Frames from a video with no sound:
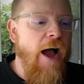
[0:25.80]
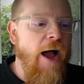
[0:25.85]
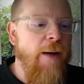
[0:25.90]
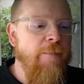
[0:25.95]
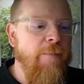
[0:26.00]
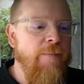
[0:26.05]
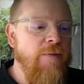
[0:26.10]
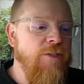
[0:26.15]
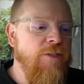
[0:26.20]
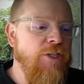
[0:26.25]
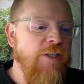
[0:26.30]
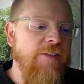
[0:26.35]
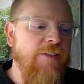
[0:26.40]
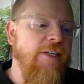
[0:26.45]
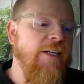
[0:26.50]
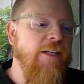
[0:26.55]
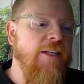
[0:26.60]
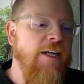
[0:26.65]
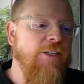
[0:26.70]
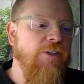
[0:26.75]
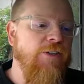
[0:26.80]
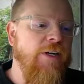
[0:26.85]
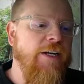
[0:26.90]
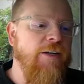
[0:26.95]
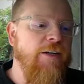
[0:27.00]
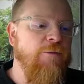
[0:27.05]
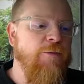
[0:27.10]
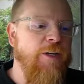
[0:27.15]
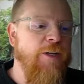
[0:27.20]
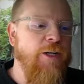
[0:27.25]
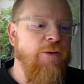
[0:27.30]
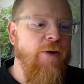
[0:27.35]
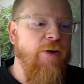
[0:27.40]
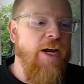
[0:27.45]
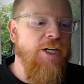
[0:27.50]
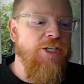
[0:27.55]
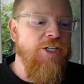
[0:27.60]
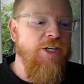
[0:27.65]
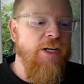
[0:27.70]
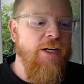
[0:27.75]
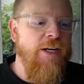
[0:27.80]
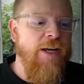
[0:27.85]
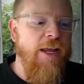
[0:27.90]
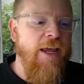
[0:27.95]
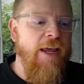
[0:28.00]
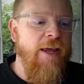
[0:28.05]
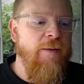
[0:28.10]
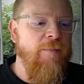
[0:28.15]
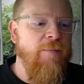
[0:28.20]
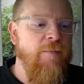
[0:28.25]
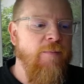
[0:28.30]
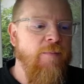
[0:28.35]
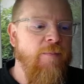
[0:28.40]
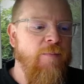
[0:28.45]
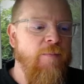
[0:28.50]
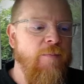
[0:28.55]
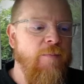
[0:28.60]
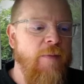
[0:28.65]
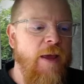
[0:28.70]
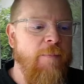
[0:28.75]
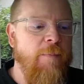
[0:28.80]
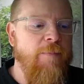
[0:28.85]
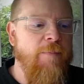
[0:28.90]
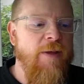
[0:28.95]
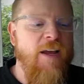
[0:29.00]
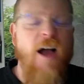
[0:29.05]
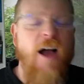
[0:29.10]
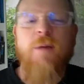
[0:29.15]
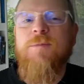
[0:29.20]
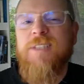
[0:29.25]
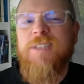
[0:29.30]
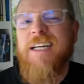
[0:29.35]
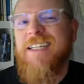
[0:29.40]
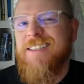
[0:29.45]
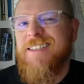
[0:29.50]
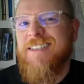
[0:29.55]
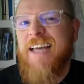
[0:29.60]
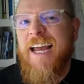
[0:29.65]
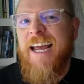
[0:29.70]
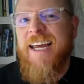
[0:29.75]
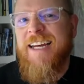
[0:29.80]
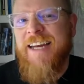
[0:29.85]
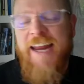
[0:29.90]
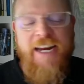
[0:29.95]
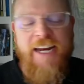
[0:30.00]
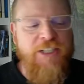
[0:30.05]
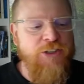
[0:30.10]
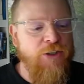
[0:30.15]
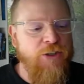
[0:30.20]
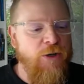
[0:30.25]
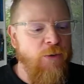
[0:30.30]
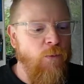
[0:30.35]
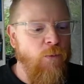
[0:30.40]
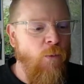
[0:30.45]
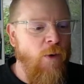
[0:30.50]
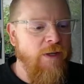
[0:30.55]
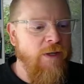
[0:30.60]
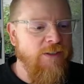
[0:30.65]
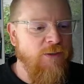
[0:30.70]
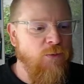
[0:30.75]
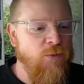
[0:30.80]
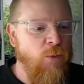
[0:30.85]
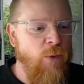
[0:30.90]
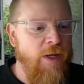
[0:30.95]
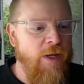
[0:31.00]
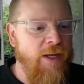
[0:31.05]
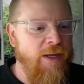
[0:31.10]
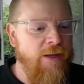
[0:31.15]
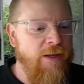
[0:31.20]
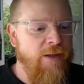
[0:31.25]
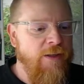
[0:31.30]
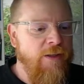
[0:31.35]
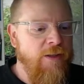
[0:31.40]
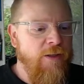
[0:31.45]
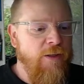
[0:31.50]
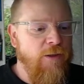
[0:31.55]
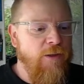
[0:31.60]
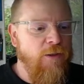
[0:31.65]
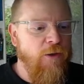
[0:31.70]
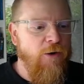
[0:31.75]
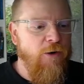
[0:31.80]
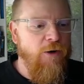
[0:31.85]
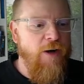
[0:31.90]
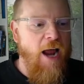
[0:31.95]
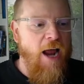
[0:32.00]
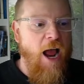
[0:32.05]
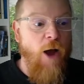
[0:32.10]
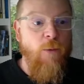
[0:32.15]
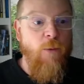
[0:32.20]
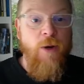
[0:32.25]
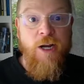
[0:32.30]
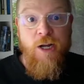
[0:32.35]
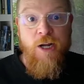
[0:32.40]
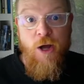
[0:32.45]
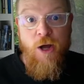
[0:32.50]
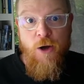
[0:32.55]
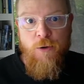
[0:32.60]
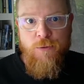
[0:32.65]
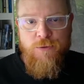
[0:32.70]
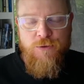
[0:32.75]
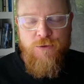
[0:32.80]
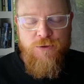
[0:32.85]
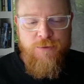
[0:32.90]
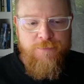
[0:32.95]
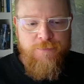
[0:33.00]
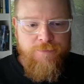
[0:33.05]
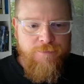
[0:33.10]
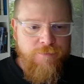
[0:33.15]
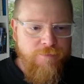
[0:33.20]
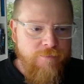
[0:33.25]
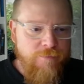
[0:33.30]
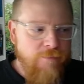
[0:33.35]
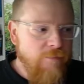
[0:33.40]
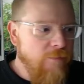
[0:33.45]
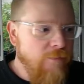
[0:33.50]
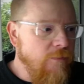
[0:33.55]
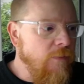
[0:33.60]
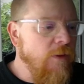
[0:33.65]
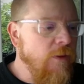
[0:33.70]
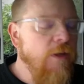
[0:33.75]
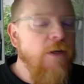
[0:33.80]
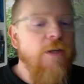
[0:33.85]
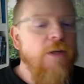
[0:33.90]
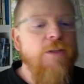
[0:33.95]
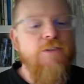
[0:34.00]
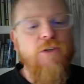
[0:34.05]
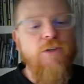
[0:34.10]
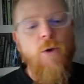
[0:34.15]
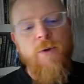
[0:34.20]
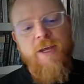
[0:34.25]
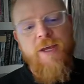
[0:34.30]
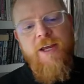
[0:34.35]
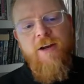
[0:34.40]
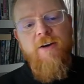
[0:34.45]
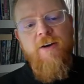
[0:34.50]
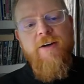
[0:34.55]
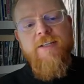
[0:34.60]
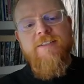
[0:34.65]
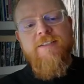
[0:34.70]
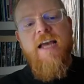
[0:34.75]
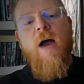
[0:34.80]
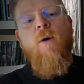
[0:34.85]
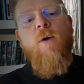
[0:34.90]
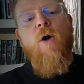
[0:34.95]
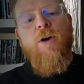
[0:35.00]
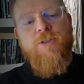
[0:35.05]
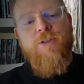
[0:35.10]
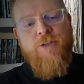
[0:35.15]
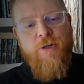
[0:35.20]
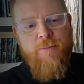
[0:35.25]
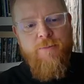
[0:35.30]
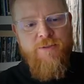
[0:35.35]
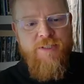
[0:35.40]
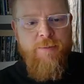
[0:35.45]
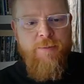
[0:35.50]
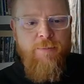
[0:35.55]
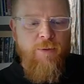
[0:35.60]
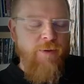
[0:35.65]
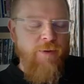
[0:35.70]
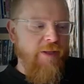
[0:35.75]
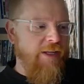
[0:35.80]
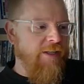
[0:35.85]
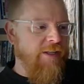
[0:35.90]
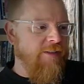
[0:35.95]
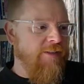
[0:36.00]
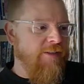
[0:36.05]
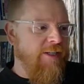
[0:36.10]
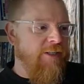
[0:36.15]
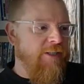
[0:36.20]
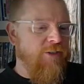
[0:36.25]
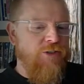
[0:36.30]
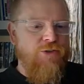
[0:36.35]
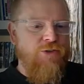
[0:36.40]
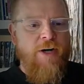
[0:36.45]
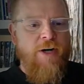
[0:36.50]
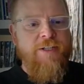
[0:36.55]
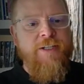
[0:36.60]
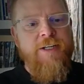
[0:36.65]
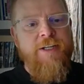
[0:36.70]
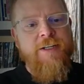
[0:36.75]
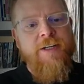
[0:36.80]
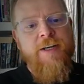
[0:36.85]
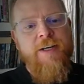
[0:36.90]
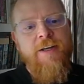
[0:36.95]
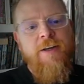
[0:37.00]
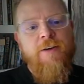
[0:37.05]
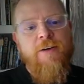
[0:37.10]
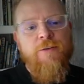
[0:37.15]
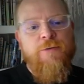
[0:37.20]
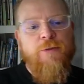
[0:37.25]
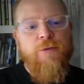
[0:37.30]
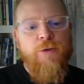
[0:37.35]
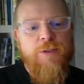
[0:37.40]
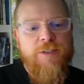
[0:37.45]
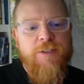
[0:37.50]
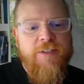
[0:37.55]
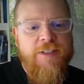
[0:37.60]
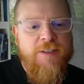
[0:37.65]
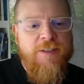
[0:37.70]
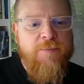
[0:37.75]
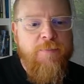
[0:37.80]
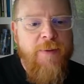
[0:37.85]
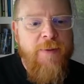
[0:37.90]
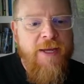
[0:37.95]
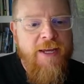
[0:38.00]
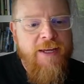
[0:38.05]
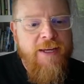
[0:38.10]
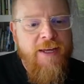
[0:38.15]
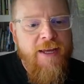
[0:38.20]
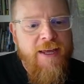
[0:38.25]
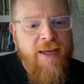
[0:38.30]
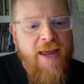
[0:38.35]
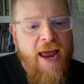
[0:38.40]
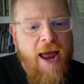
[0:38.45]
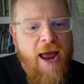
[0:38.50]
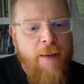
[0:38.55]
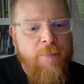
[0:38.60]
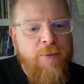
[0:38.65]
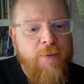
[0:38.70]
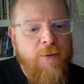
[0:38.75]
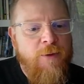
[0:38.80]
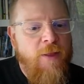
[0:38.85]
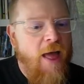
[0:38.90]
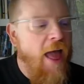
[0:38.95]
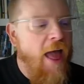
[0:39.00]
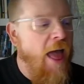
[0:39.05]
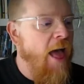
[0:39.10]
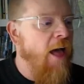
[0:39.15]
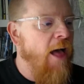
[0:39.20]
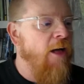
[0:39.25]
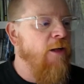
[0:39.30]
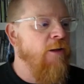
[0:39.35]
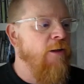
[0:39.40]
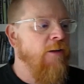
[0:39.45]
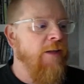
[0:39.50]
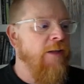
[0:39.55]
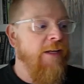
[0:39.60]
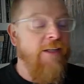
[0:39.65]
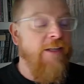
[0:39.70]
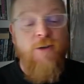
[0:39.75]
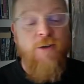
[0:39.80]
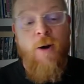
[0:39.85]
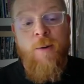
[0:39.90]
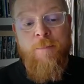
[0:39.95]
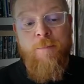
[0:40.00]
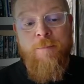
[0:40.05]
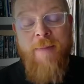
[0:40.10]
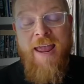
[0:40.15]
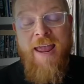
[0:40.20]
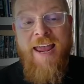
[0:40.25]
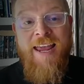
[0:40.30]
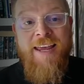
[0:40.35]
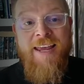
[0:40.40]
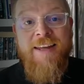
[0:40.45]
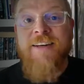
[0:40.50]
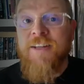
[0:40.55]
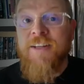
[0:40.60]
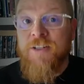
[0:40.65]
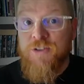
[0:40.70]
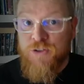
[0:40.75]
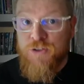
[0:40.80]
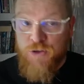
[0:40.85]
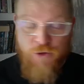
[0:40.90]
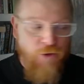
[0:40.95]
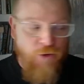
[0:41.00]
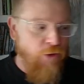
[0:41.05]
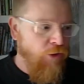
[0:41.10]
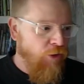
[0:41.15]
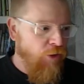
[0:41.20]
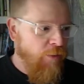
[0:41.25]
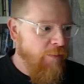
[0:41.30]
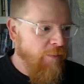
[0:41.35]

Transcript: just like electron configuration, it becomes like second nature once we learn how it goes. So here is how our term symbol is constructed. First, this big capital L is our main term,